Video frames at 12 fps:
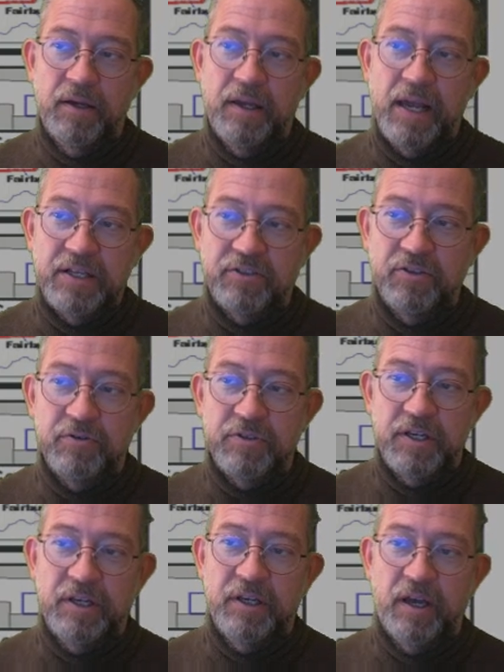It's
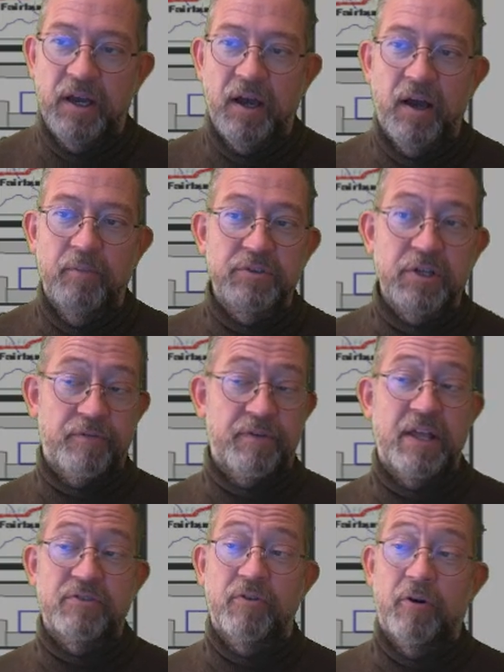usually um, something
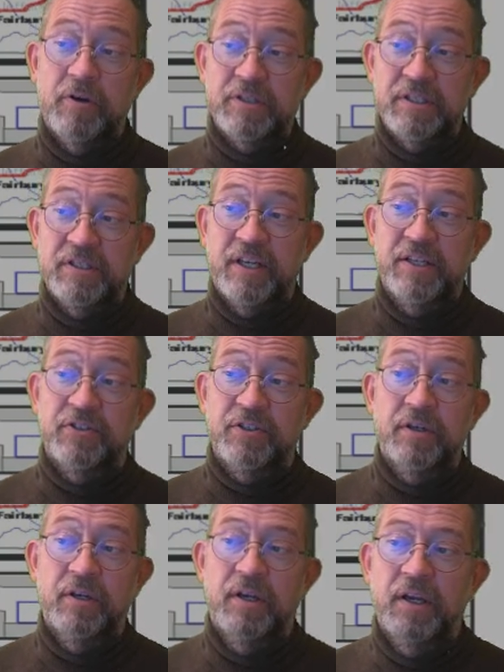that draws
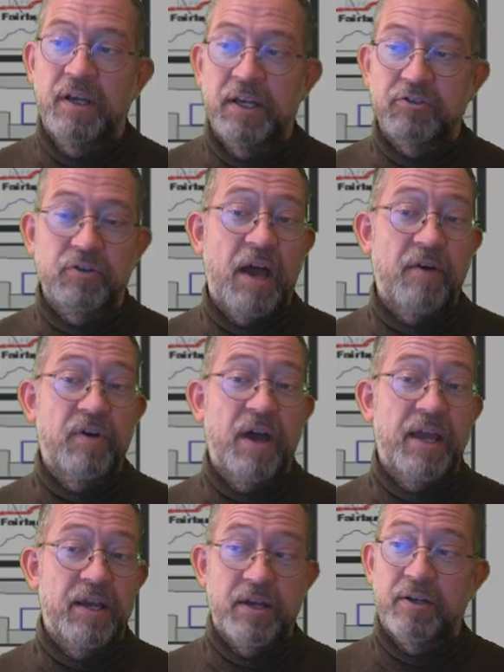attention. It should have
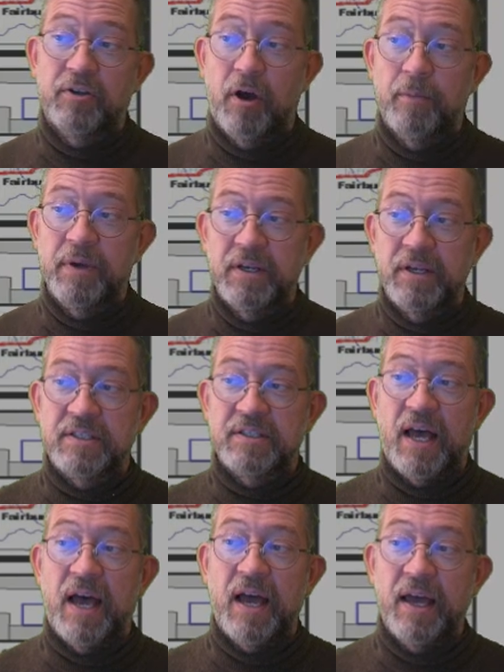a dominant
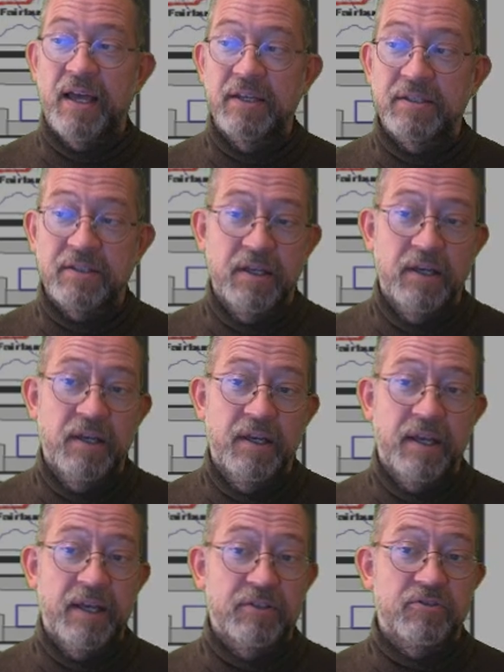size.
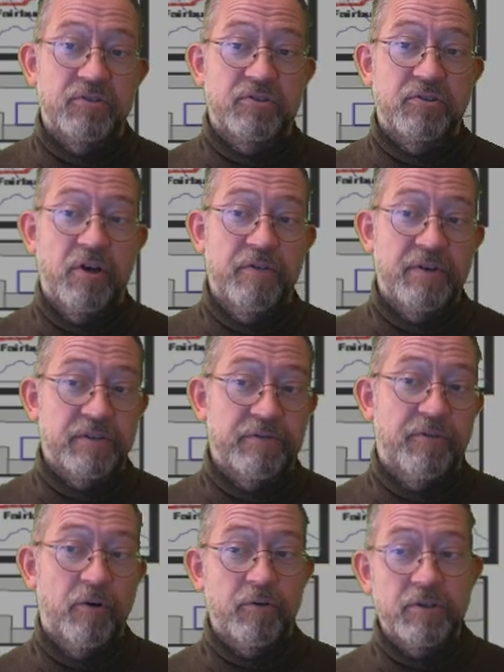It should serve as a
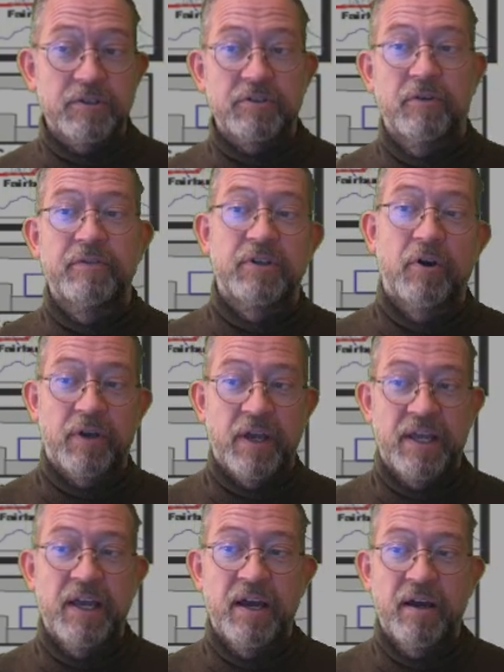focus, so we say, okay,
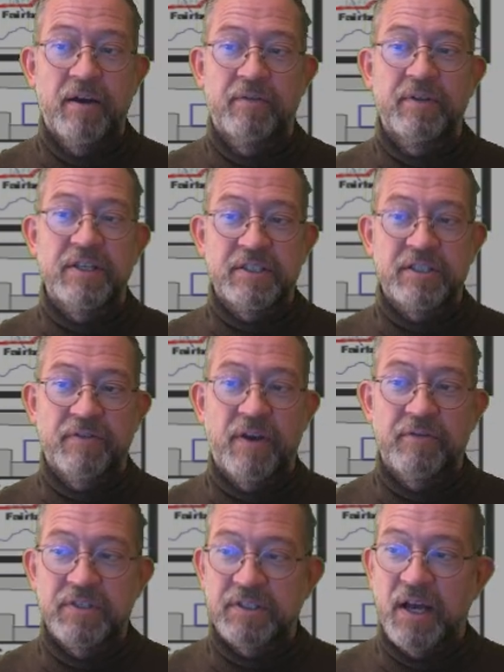here, this is where
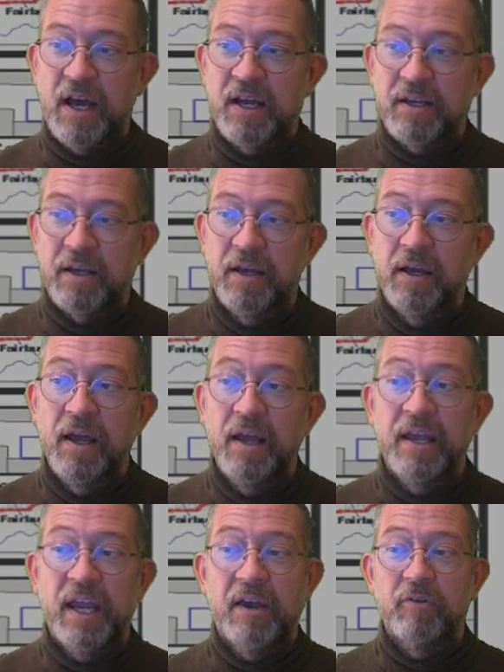we start.
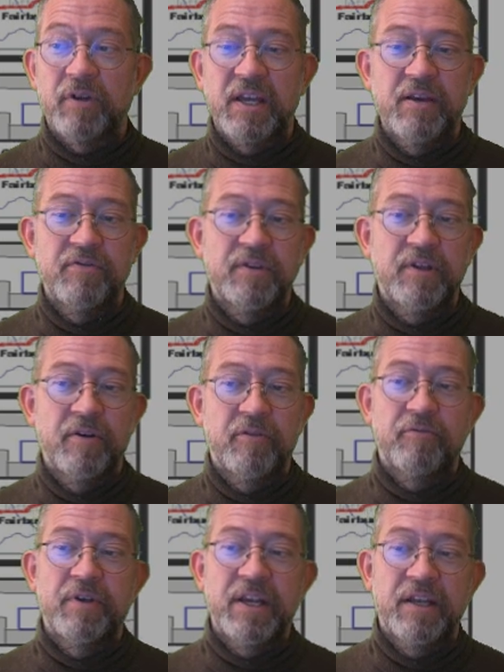It will give the
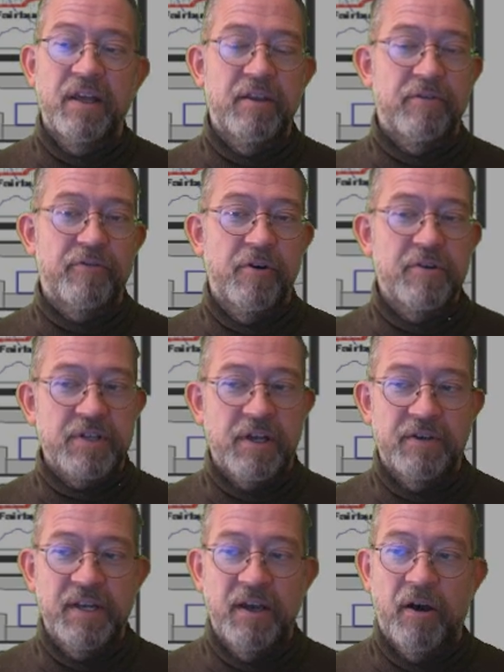reader the first
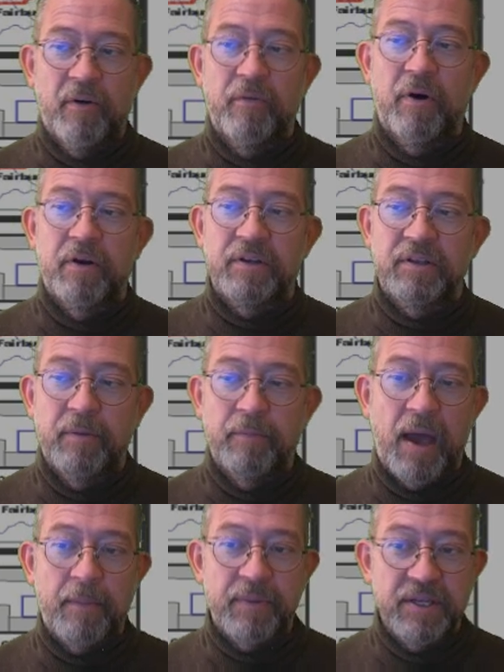idea of what the
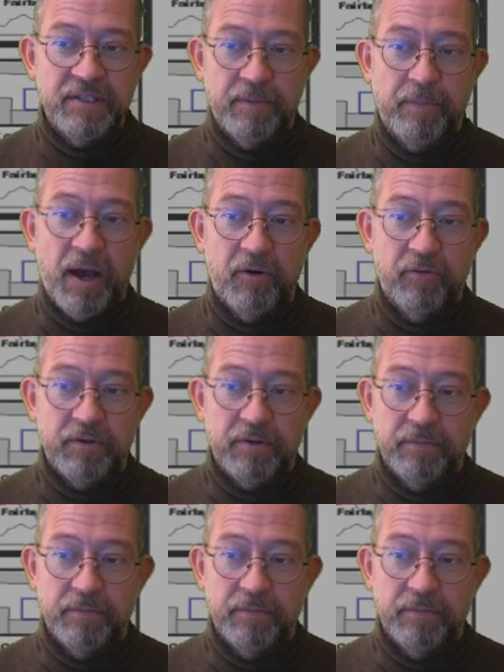map is about